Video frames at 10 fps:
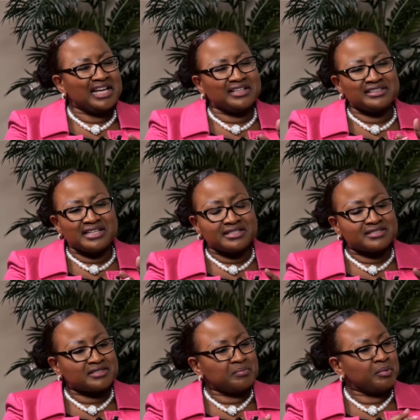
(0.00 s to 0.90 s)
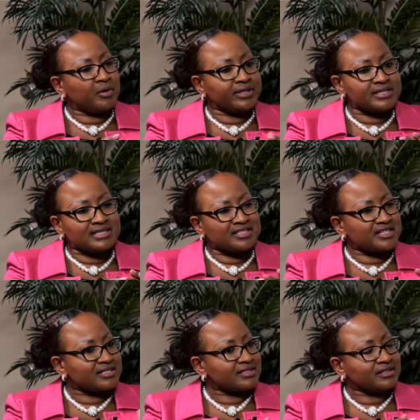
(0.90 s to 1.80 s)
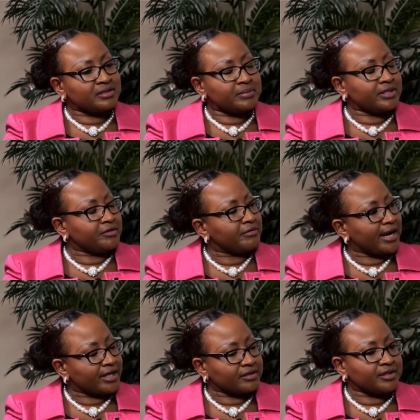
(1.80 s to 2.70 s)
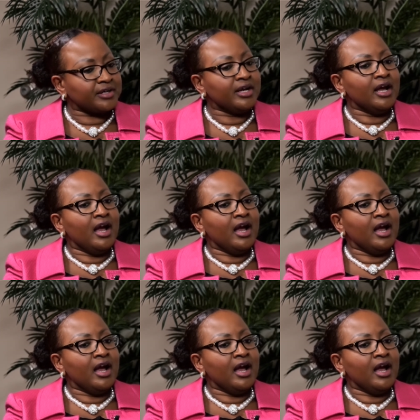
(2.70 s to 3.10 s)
It's the borders are just a little bit irregular